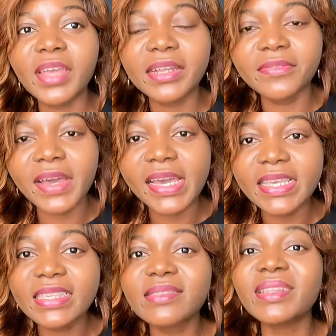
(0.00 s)

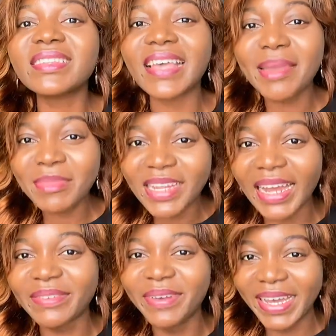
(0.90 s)
advice, timely
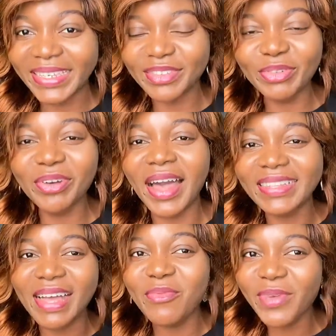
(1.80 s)
advice,
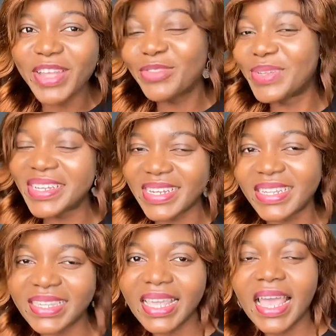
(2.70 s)
as of when you need
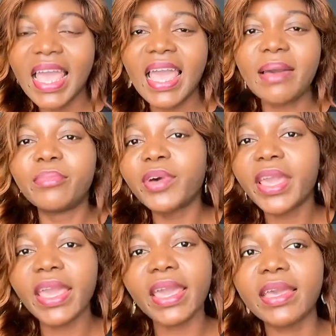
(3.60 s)
it. But
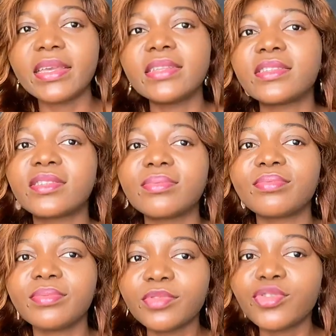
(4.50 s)
here, it's
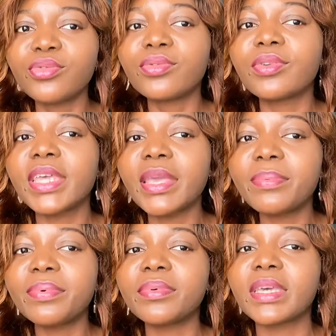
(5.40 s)
you
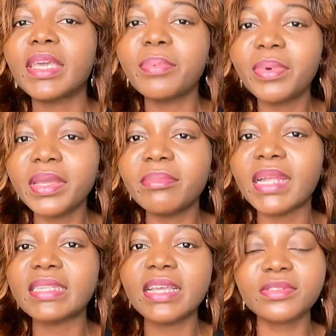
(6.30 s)
keeping
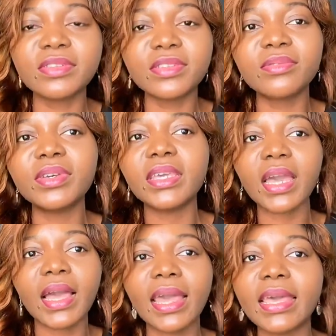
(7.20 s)
matters until, okay,
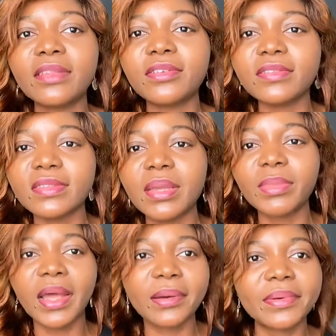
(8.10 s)
I can't talk to them
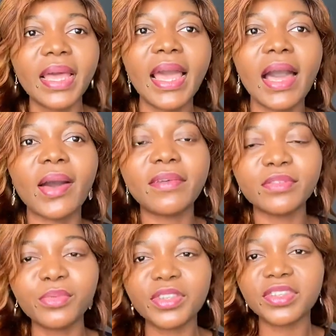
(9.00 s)
now, I'll have
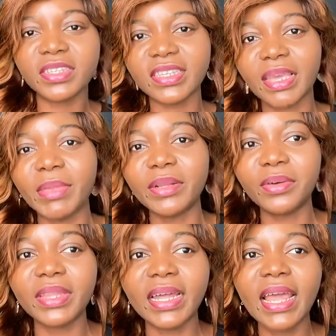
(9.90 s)
to watch the time and
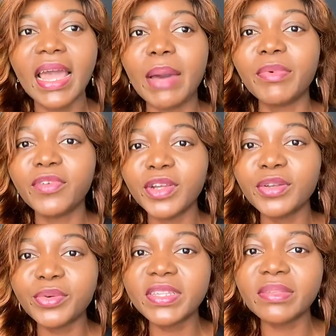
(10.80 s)
all that. And before you
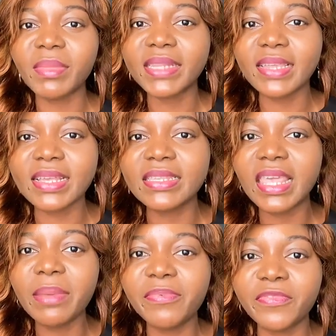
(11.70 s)
know it, matters
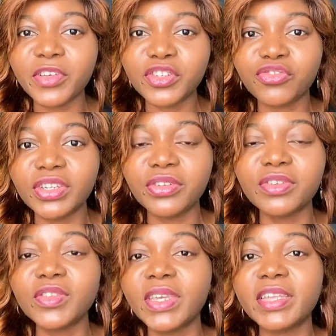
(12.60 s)
keep festering
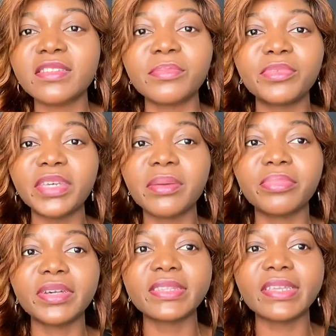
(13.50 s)
until you get to the breaking
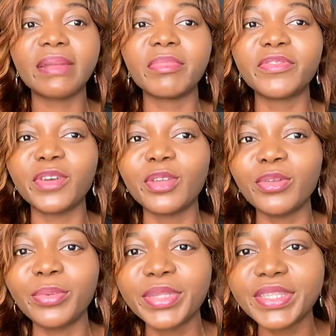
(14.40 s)
point. And before you
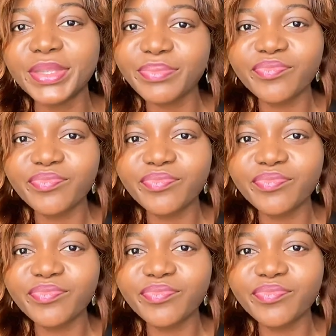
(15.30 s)
know it,